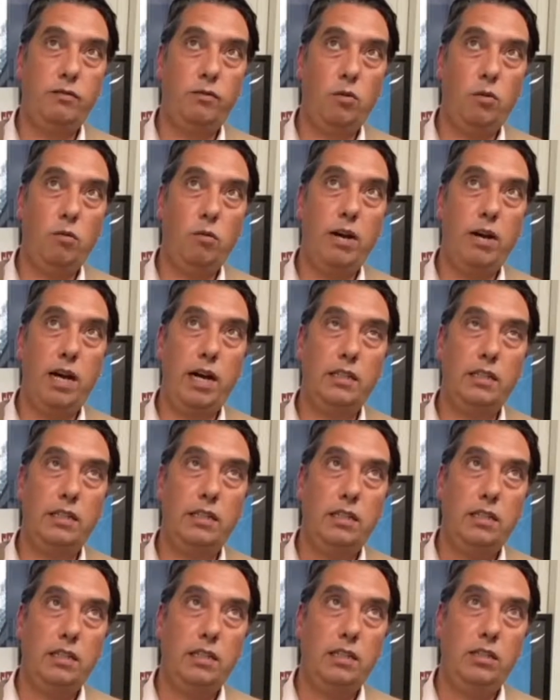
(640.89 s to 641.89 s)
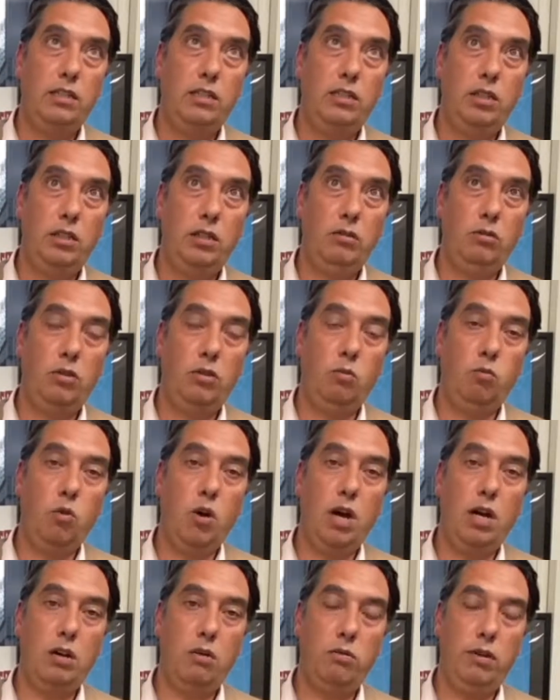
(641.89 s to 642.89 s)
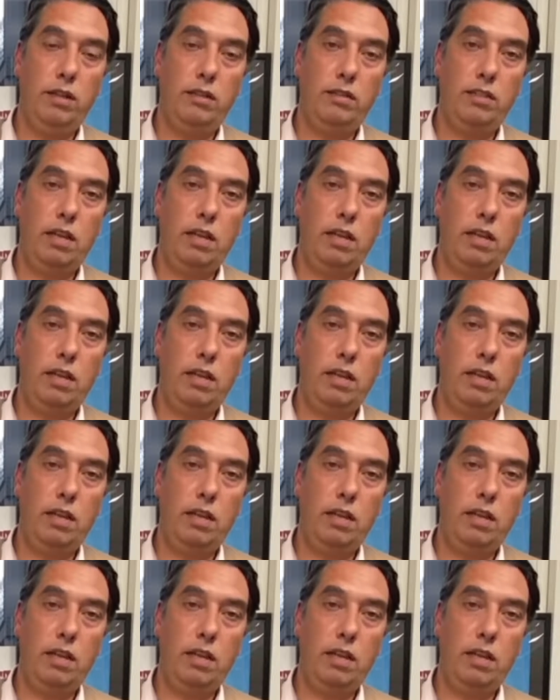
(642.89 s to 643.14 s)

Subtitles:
format to work with.